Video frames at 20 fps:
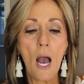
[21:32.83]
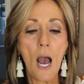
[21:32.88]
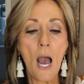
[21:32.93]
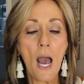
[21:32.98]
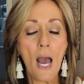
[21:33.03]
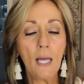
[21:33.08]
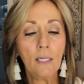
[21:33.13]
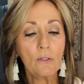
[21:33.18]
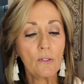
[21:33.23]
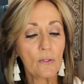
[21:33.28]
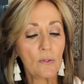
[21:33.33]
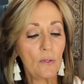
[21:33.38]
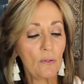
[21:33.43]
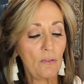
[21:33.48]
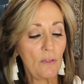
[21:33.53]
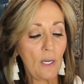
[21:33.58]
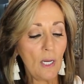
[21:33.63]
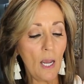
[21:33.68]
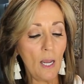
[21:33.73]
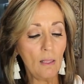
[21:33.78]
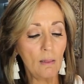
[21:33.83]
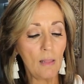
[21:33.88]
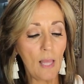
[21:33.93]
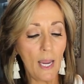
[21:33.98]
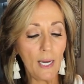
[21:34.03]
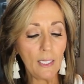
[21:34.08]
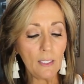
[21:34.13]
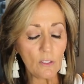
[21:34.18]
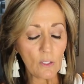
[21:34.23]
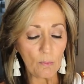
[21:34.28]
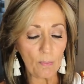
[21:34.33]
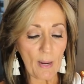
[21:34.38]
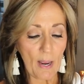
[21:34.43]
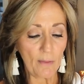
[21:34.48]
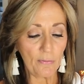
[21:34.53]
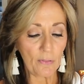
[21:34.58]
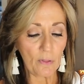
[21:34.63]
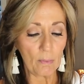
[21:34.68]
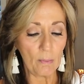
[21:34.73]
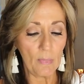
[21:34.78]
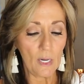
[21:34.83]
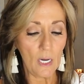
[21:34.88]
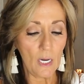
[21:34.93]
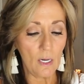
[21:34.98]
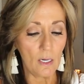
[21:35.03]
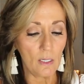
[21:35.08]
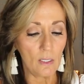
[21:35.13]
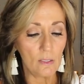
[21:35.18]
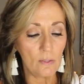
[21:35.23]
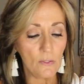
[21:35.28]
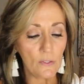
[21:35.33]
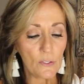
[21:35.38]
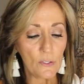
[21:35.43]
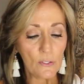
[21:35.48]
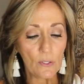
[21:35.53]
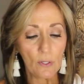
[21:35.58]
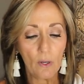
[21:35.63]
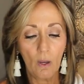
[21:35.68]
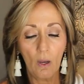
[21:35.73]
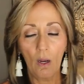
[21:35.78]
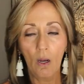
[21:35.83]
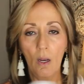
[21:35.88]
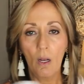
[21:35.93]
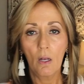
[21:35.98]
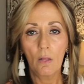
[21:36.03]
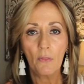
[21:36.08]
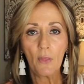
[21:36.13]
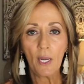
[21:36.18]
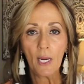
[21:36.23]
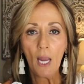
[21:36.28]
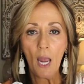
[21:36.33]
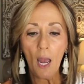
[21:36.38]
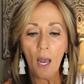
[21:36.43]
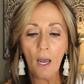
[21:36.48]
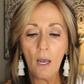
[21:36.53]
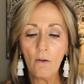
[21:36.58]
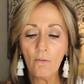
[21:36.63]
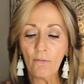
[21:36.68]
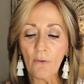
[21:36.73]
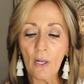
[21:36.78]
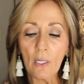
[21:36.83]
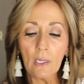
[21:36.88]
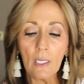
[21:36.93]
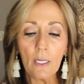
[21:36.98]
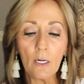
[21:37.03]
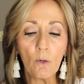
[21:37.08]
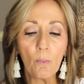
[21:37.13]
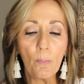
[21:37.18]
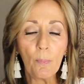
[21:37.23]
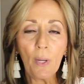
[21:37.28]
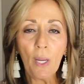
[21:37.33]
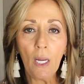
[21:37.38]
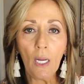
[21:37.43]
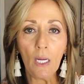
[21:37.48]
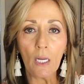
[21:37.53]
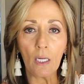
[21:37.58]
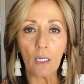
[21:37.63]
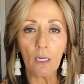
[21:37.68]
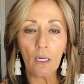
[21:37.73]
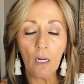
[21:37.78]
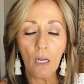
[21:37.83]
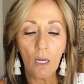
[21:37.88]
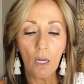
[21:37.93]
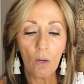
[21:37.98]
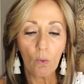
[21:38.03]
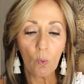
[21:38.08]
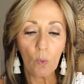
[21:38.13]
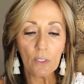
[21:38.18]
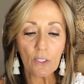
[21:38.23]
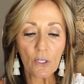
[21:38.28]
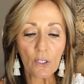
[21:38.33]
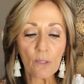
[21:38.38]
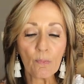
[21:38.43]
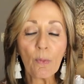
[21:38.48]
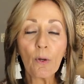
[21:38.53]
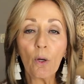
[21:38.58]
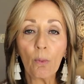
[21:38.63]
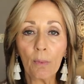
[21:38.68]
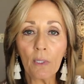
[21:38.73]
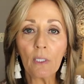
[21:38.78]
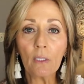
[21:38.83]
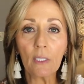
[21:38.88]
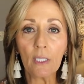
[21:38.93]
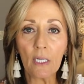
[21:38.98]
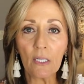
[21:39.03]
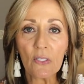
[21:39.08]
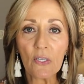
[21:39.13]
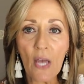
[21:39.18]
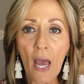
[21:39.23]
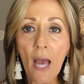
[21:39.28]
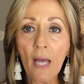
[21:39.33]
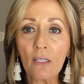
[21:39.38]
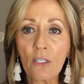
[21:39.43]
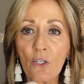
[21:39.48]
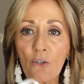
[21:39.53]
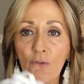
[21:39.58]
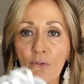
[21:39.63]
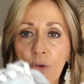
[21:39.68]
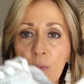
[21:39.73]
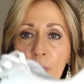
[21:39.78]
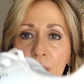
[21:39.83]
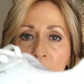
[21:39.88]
And the thing I liked about them is they have a little pin which is permanently attached for